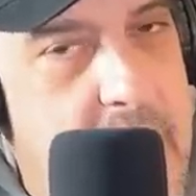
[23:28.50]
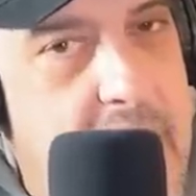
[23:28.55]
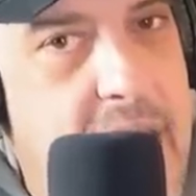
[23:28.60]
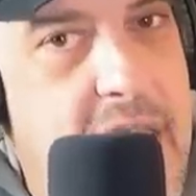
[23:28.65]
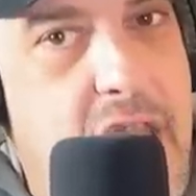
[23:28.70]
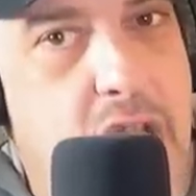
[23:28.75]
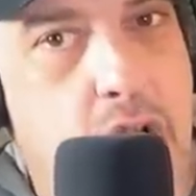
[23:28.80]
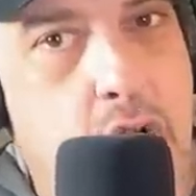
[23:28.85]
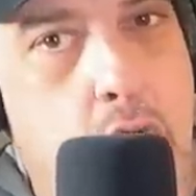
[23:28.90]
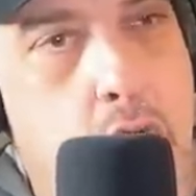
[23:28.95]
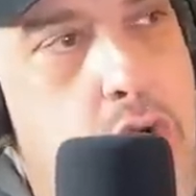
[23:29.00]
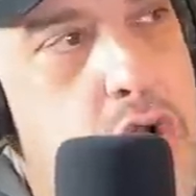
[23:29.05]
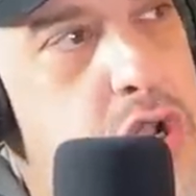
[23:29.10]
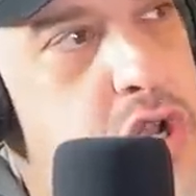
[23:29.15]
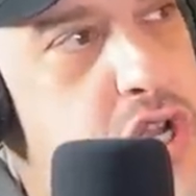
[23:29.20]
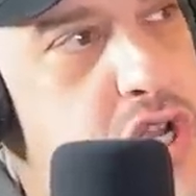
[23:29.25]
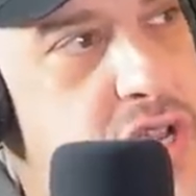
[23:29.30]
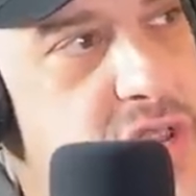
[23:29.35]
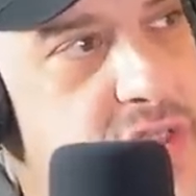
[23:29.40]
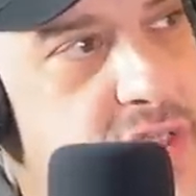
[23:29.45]
and
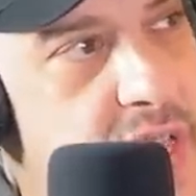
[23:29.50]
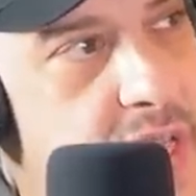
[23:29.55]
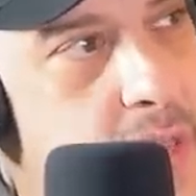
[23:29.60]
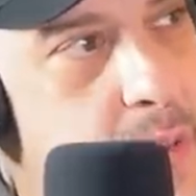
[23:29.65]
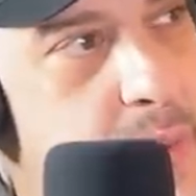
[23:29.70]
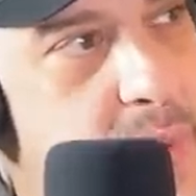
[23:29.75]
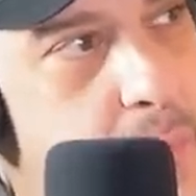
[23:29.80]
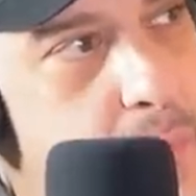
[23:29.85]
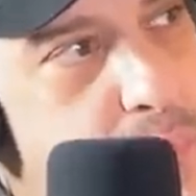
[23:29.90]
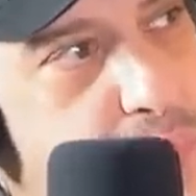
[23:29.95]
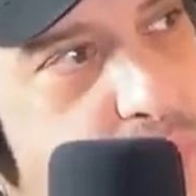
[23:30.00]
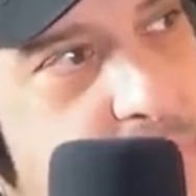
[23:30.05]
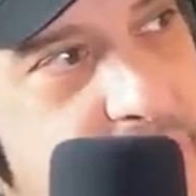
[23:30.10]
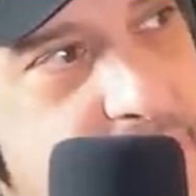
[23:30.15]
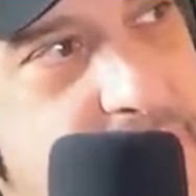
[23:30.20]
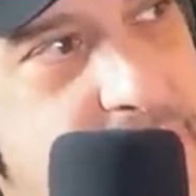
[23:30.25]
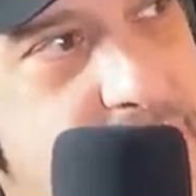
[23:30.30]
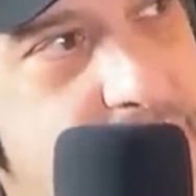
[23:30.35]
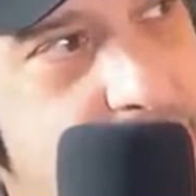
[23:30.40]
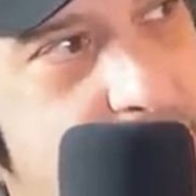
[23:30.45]
encouraging them and
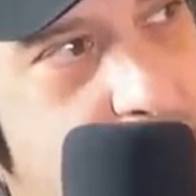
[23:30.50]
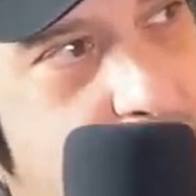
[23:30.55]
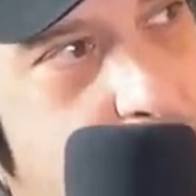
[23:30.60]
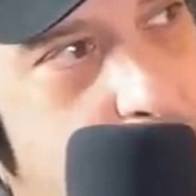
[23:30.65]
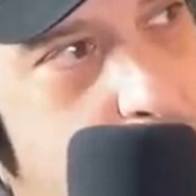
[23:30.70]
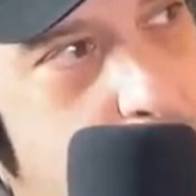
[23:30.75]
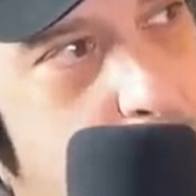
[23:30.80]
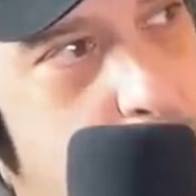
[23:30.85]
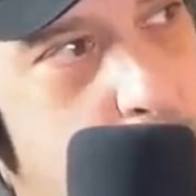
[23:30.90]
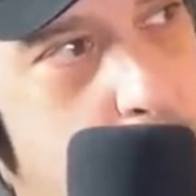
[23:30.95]
pressing them